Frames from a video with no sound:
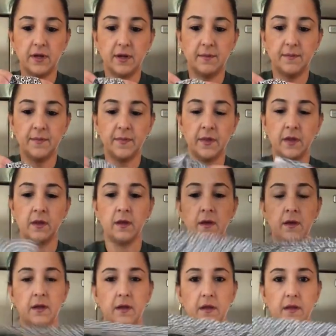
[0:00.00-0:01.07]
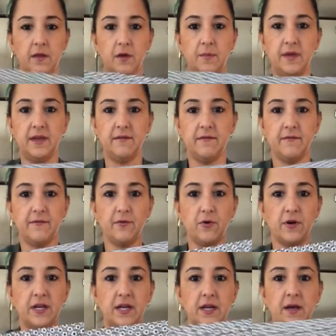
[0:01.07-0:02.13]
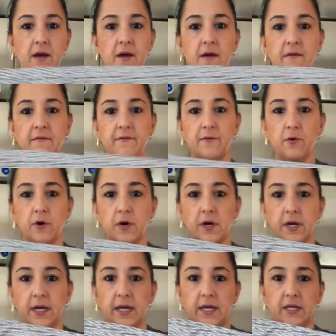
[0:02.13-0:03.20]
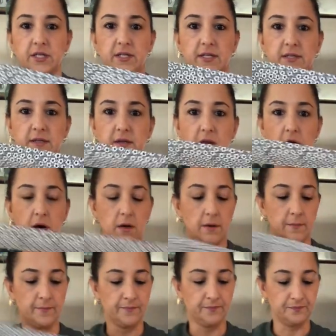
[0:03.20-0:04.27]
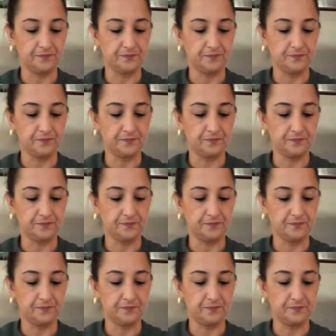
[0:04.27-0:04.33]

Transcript: them, they'll be 44 inches long.